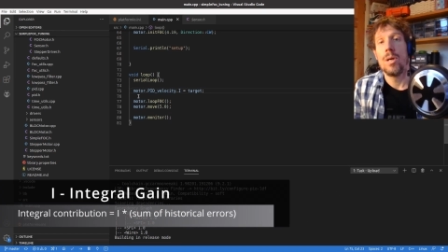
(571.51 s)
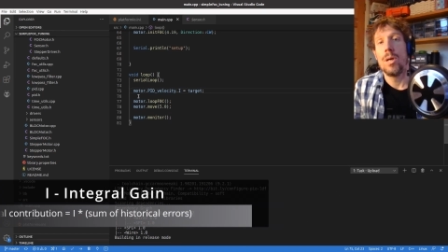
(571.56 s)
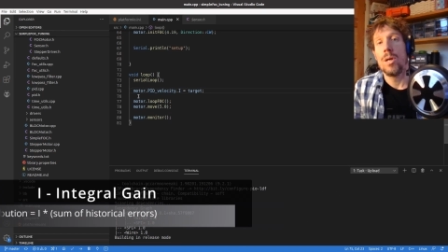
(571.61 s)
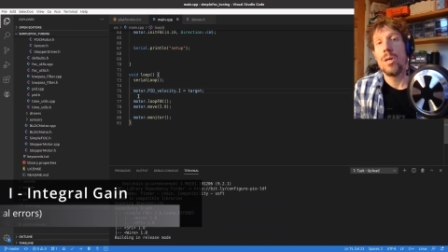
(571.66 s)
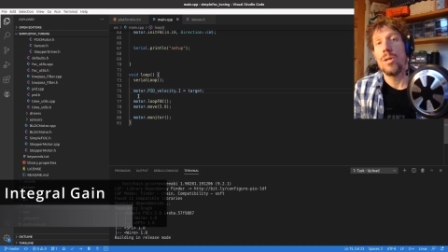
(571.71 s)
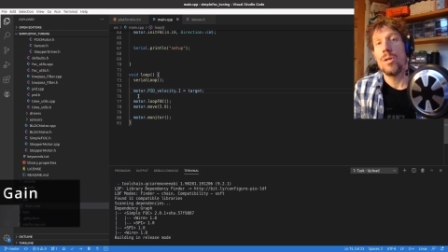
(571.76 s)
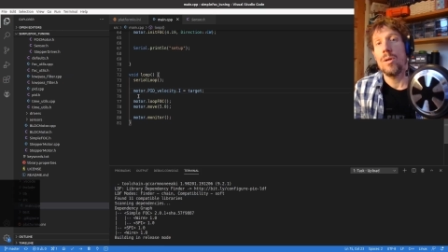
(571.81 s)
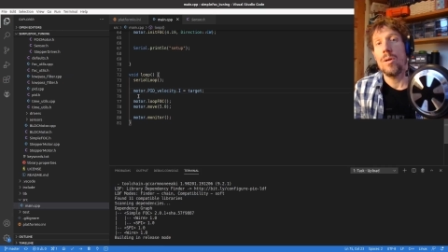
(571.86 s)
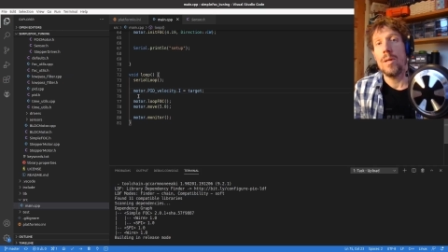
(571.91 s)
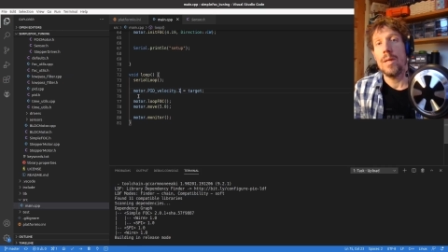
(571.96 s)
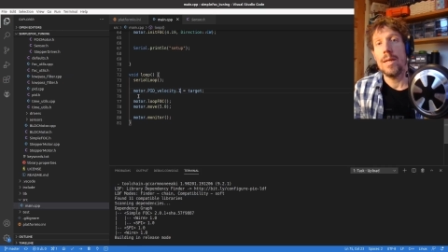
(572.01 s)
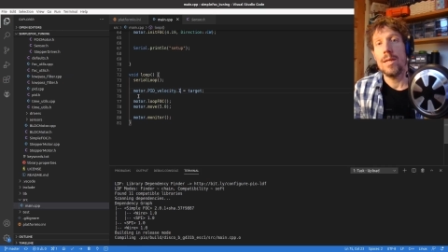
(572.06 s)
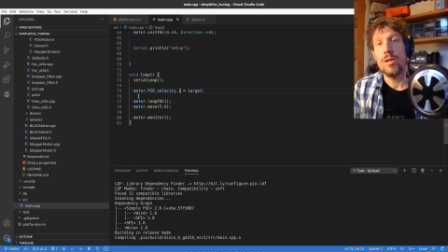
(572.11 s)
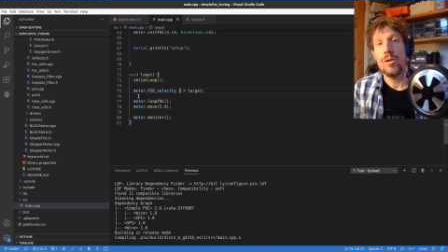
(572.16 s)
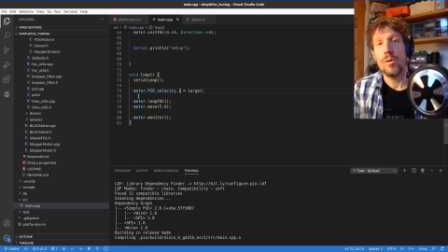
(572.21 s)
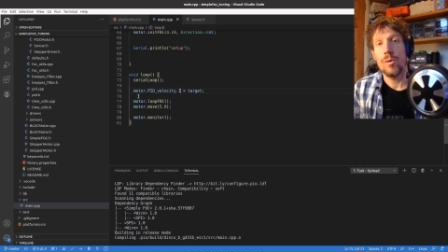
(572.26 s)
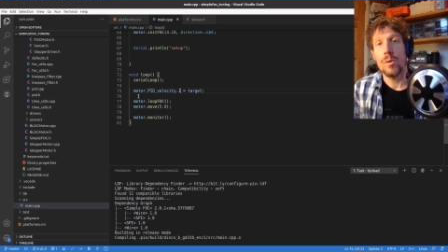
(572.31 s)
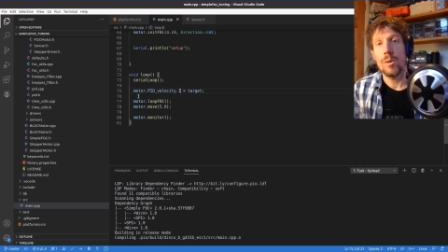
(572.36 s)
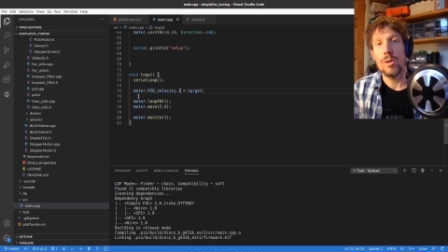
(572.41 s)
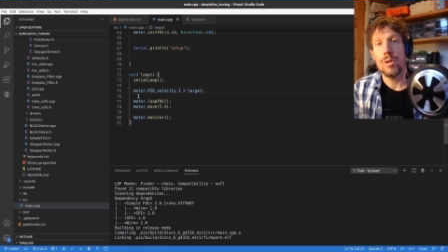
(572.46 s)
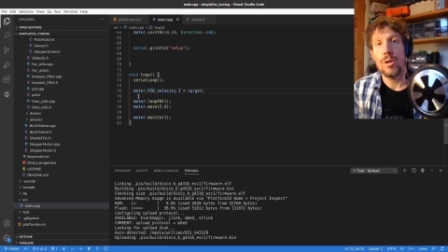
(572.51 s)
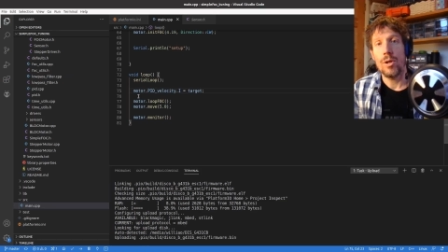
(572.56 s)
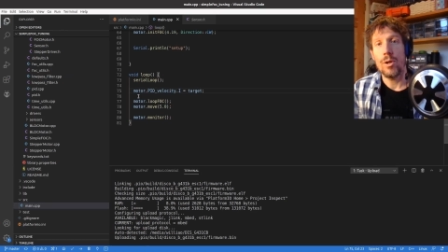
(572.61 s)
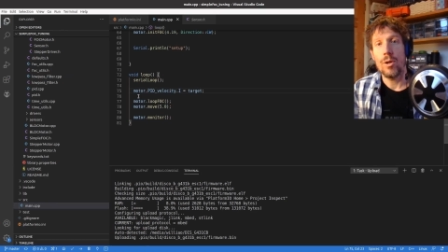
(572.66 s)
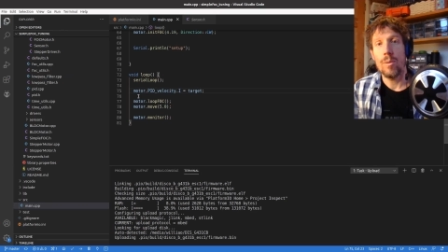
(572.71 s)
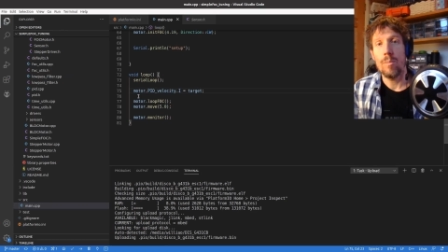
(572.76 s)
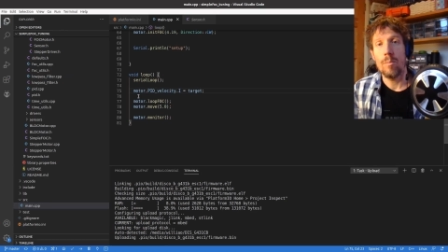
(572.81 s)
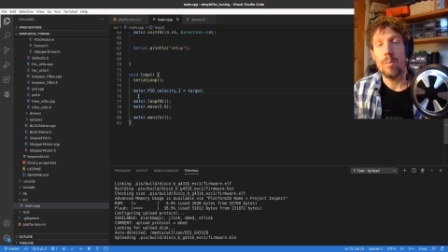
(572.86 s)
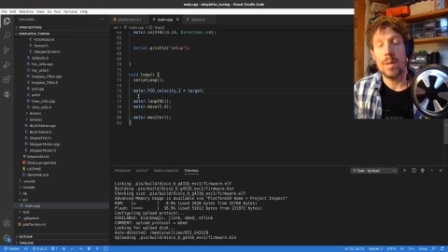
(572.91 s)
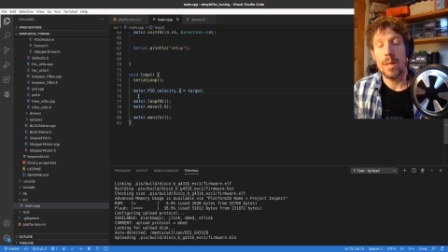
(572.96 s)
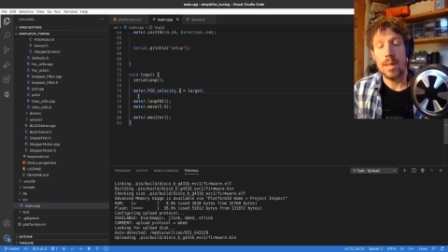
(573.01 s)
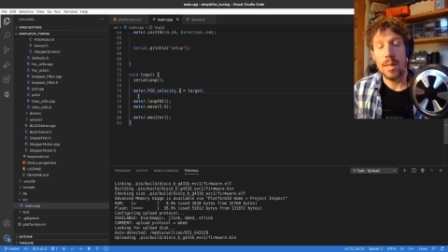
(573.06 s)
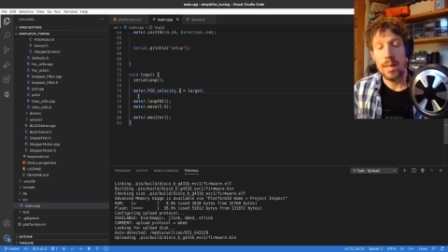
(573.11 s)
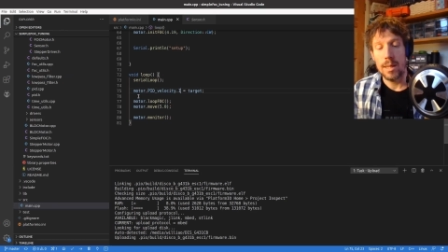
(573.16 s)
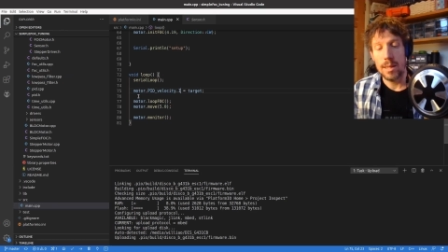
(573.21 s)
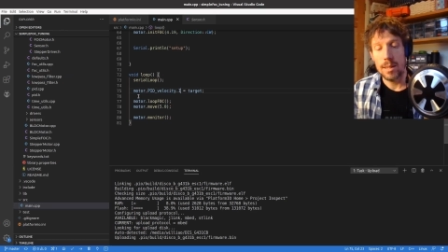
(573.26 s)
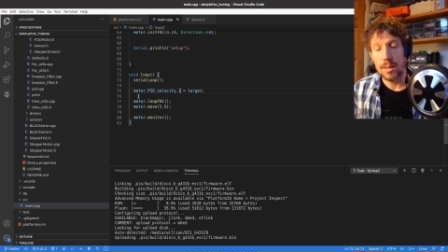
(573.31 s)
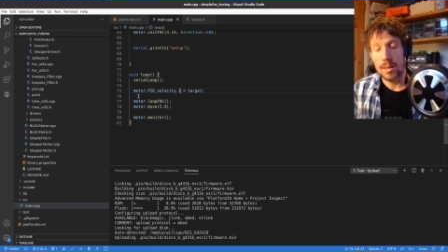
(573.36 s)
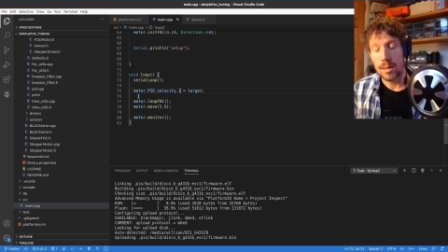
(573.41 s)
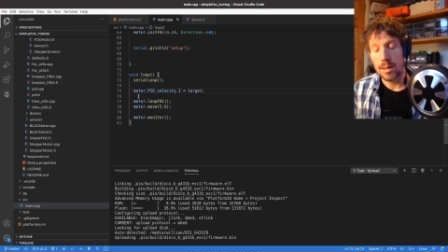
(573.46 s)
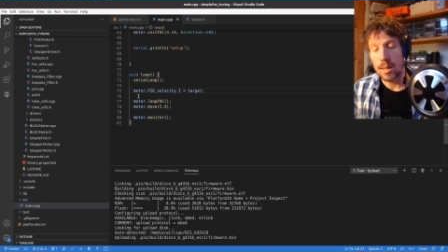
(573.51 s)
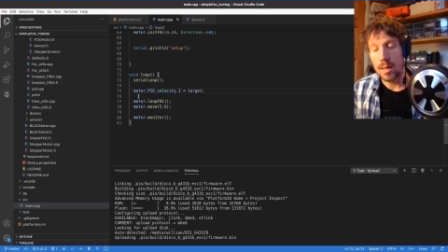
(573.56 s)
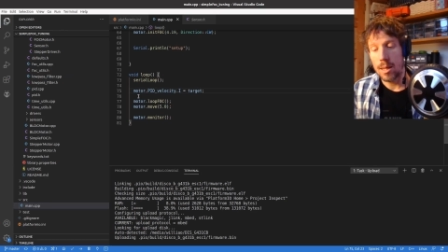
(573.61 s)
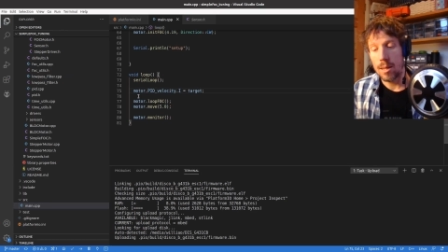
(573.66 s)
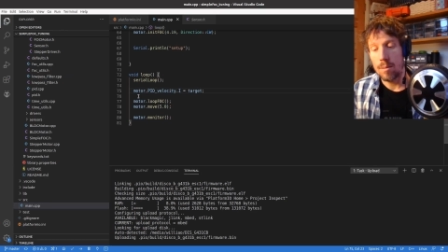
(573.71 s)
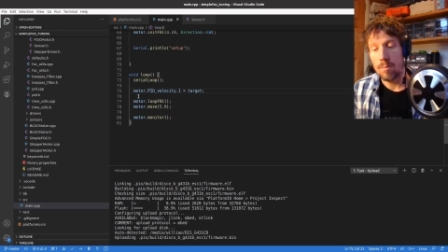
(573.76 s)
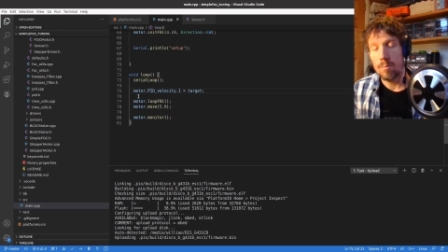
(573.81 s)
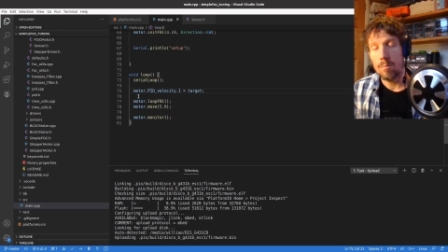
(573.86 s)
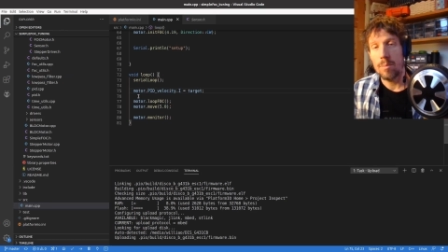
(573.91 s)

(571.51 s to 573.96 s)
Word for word: So the integral term is um,